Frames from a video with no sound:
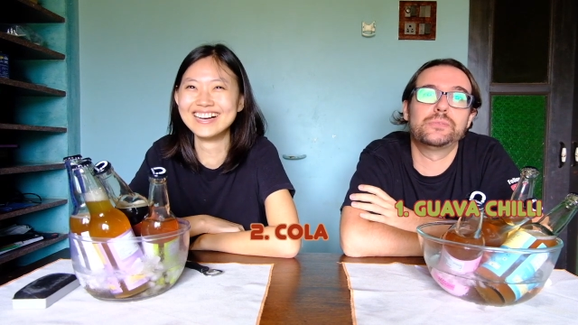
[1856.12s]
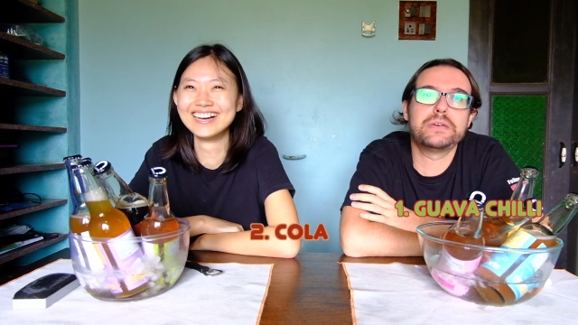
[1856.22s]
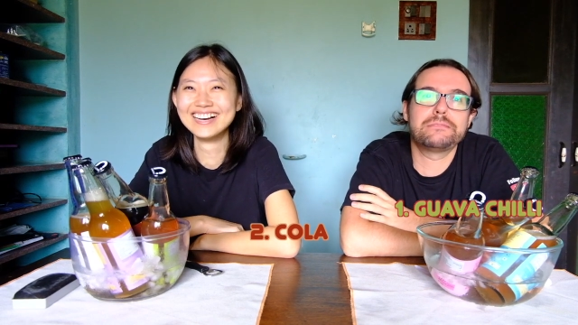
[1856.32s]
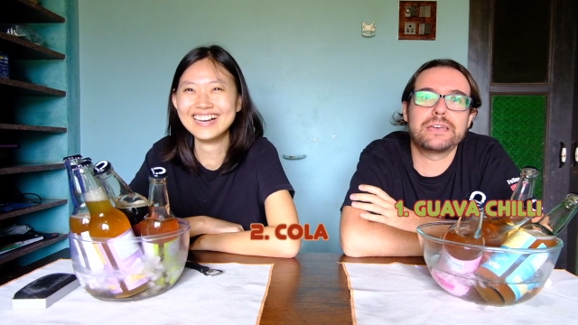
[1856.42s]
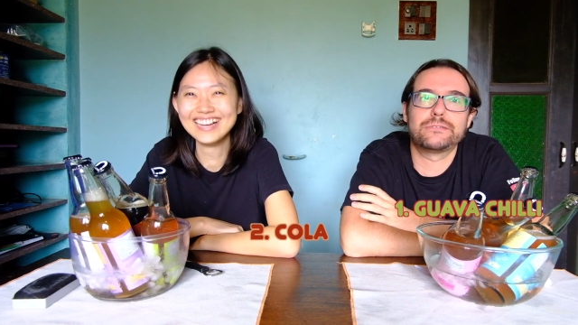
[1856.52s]

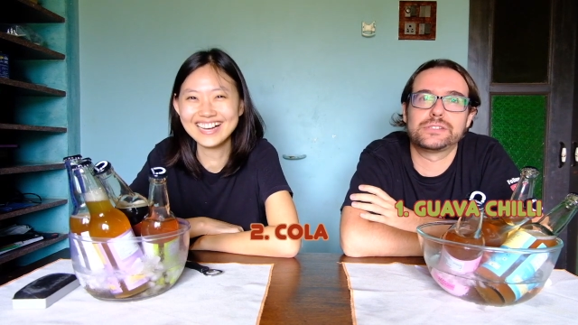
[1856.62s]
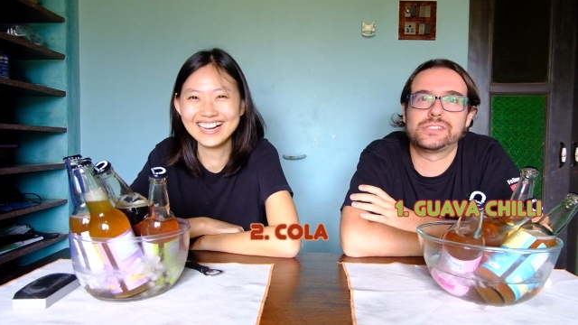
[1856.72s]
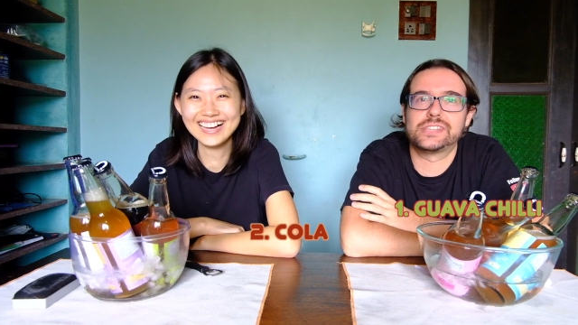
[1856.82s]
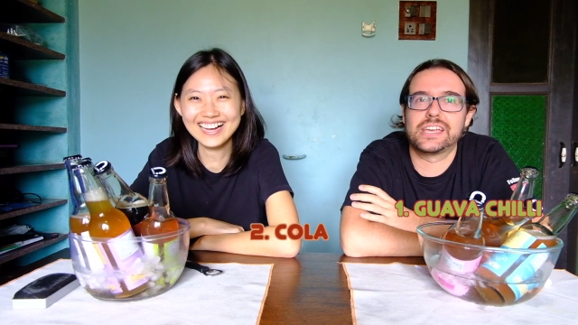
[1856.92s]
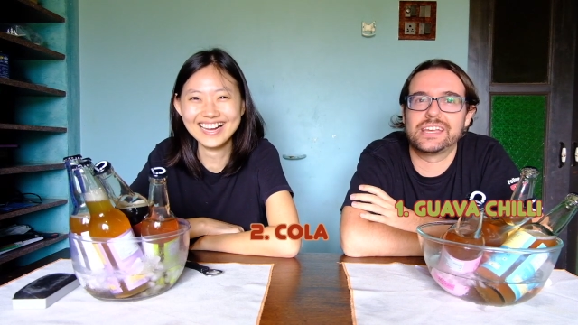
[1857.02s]
Speaker 1: maybe I would
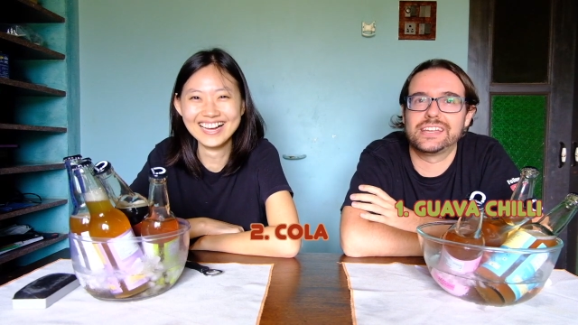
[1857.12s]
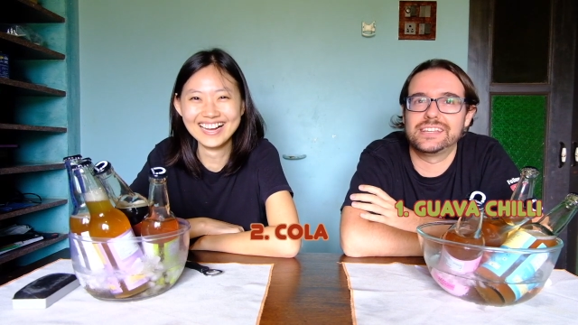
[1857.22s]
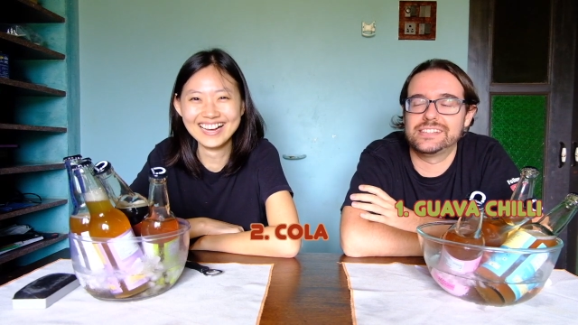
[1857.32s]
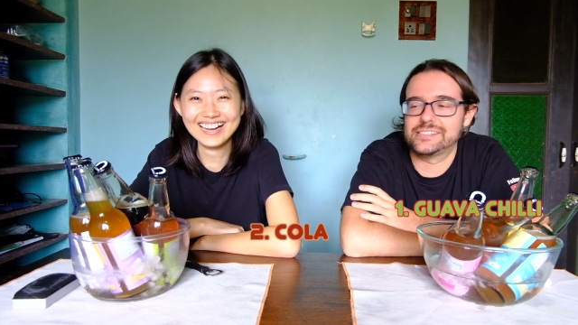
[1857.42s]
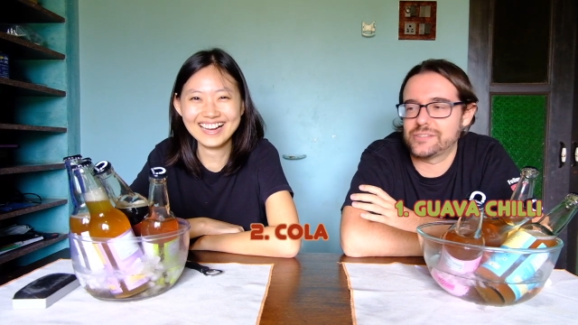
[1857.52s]

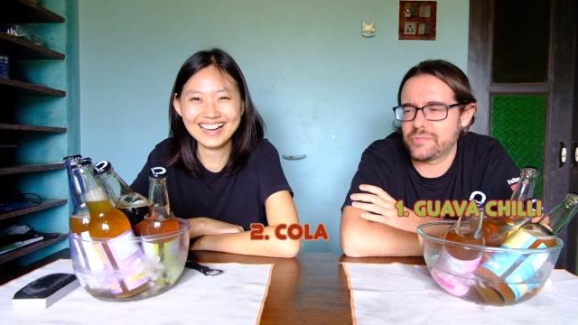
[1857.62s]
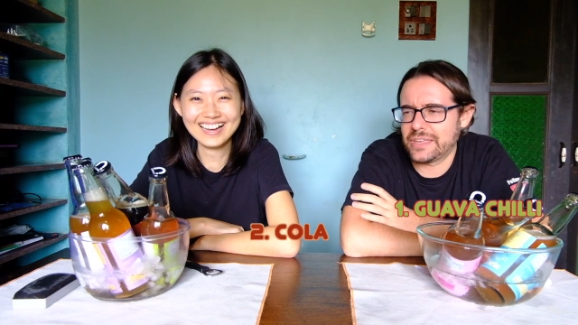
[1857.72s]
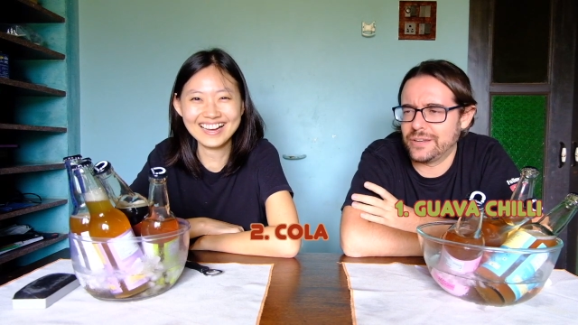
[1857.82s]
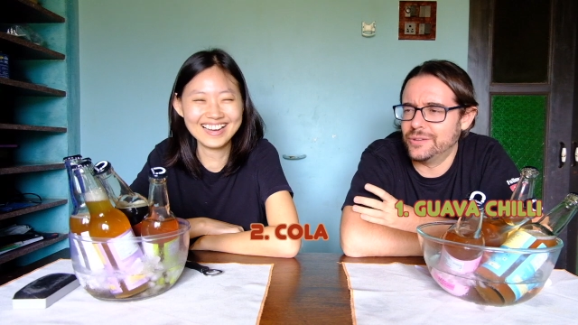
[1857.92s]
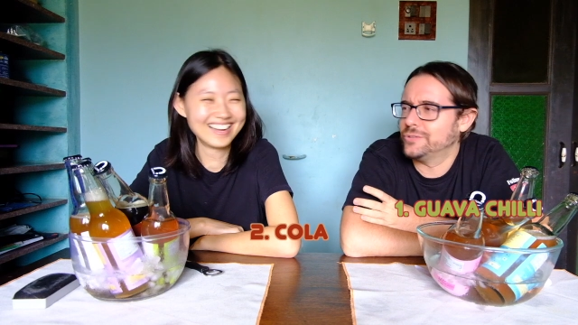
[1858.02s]
say
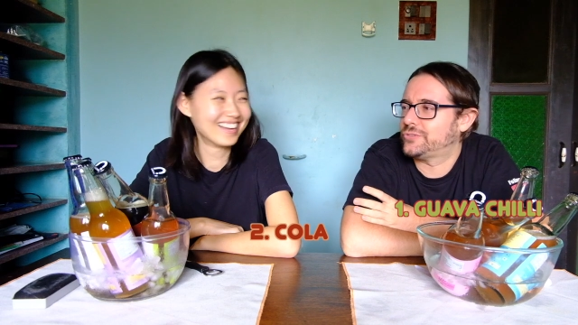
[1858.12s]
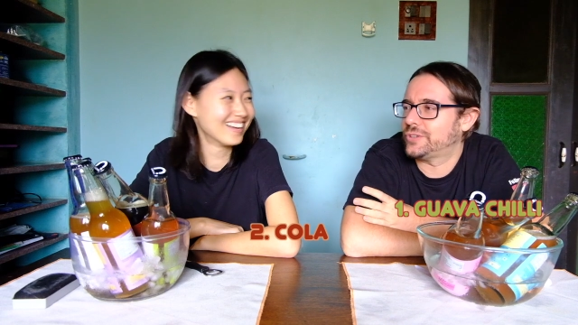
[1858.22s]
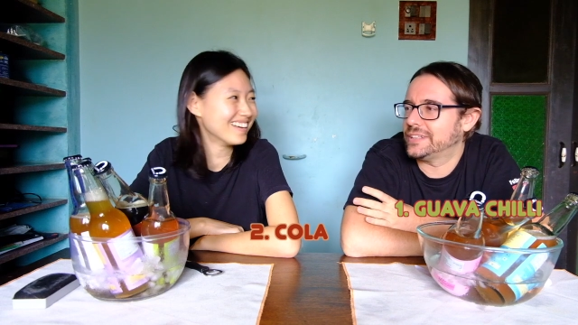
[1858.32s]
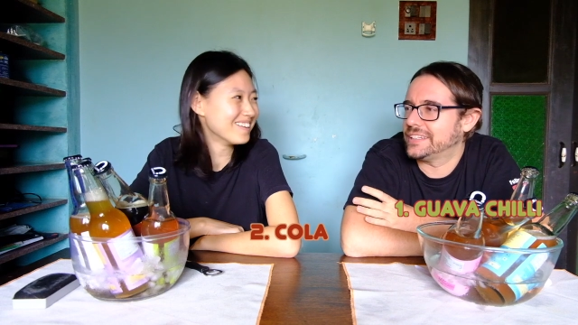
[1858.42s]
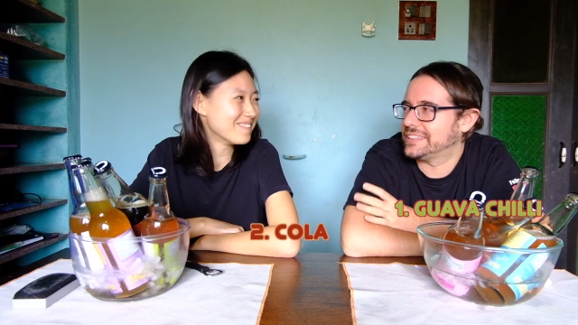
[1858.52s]
something
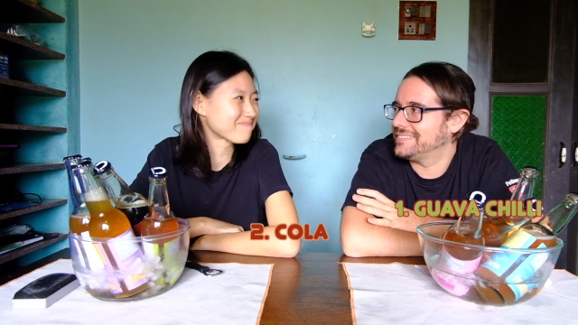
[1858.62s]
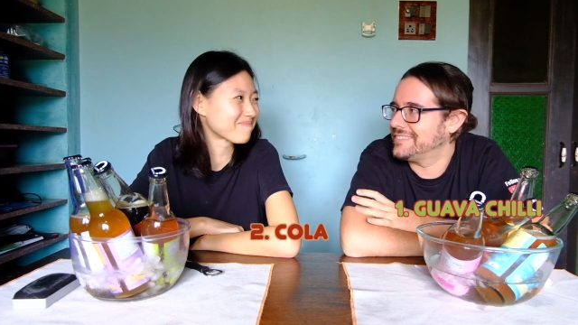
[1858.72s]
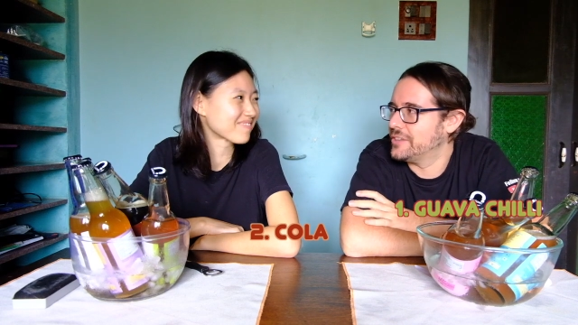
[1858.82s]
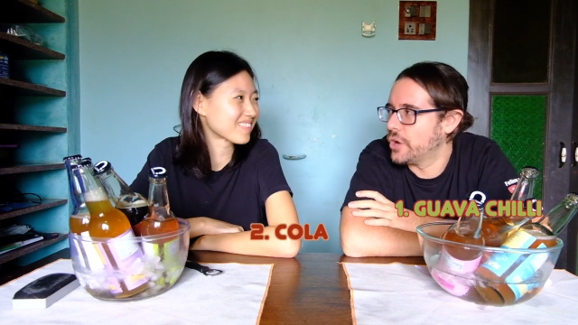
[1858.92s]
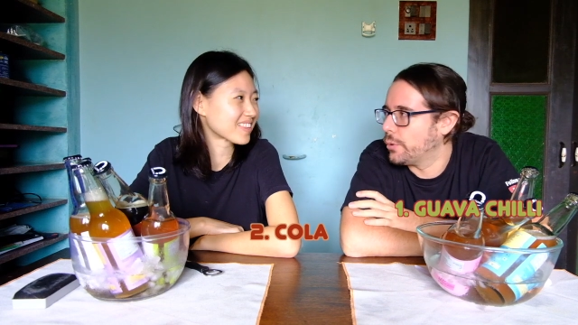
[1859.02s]
neutral that
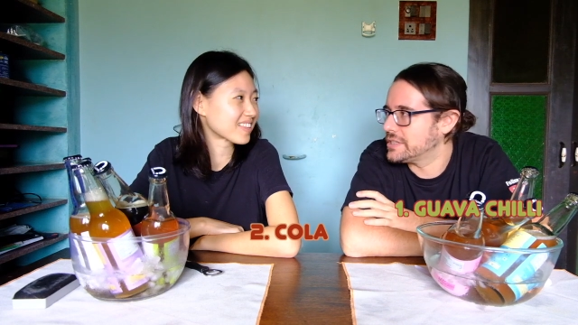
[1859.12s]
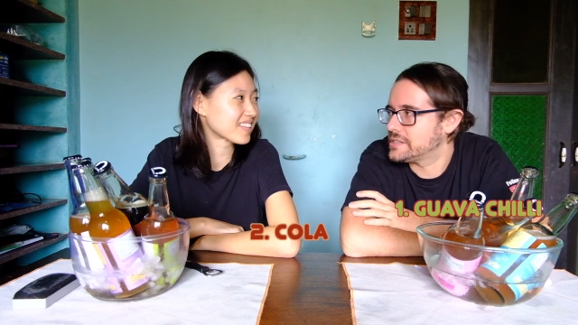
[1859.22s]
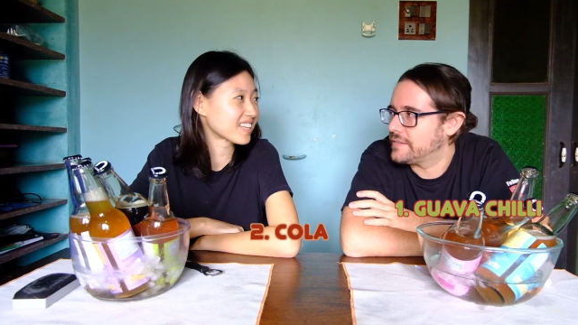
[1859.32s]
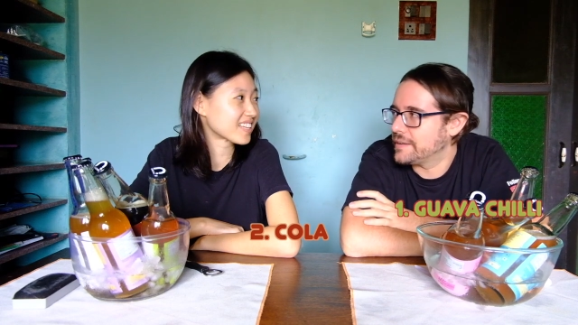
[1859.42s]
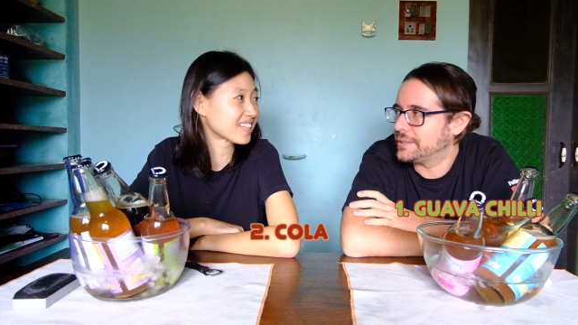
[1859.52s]
no
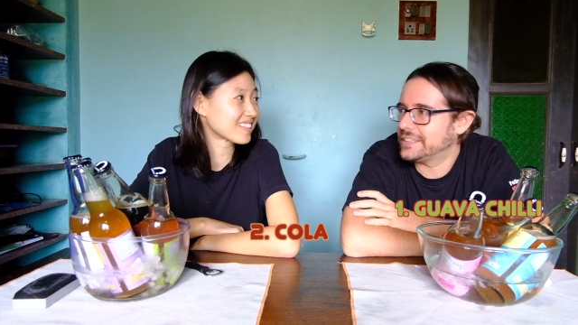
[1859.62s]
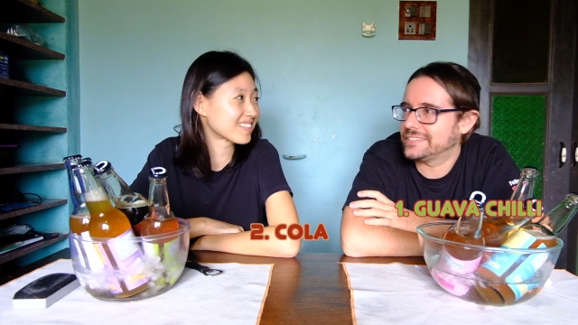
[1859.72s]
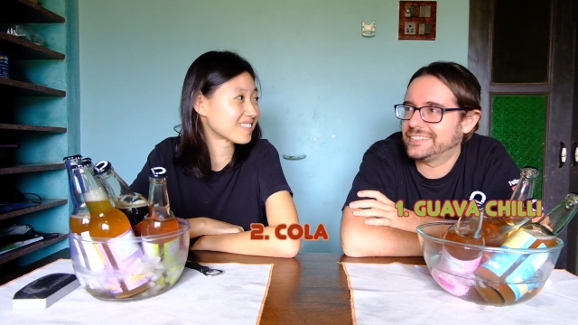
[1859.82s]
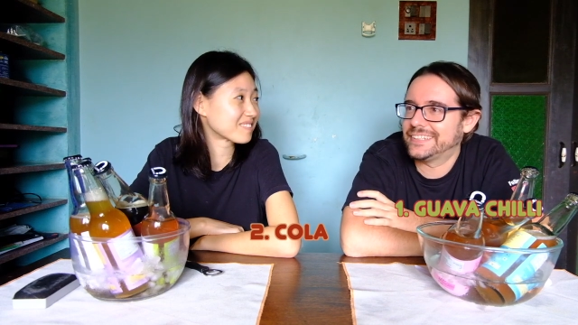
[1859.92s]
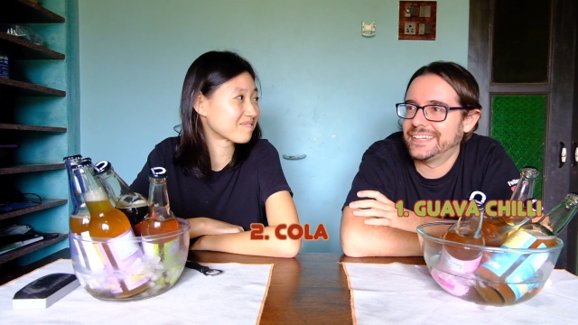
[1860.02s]
one's favorite.